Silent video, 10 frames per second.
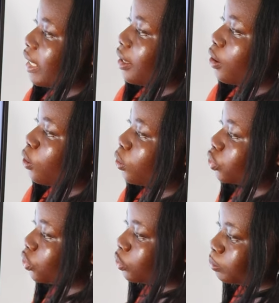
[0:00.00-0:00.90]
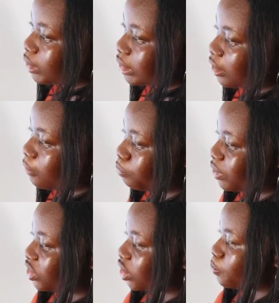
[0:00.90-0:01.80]
A, autonomy,
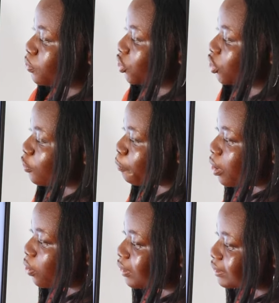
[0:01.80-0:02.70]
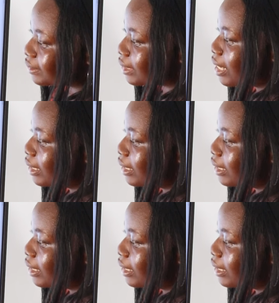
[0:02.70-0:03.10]
B, separation of powers,